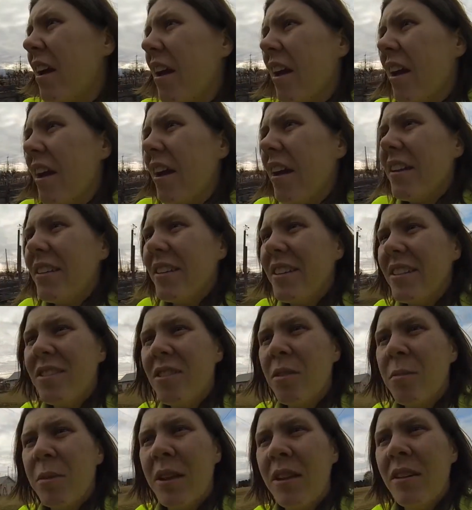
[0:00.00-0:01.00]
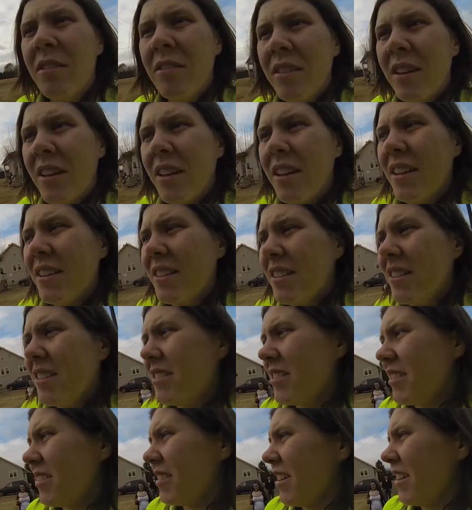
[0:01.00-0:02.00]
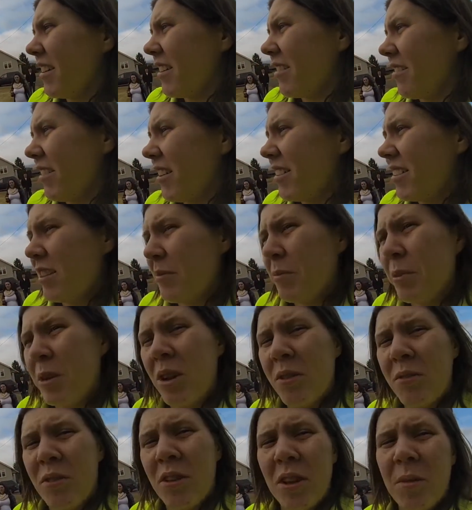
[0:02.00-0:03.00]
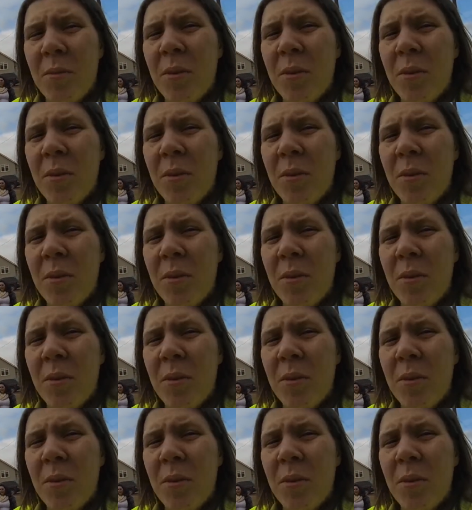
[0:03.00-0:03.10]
And it's super cute and it's just like rustic but not falling